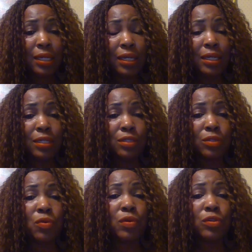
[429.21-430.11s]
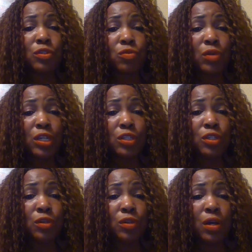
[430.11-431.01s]
It is going straight to
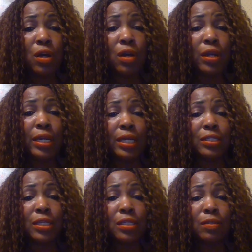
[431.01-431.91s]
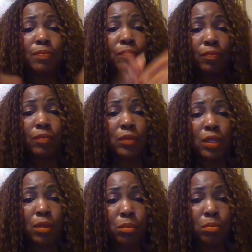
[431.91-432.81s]
your heart and just
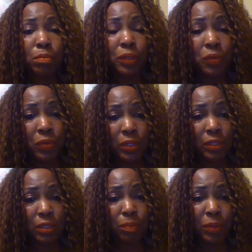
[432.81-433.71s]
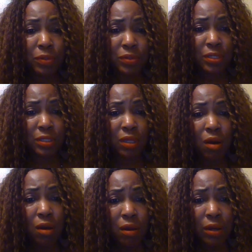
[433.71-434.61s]
blowing the person's
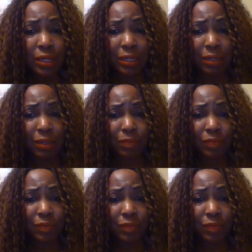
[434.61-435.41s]
heart up.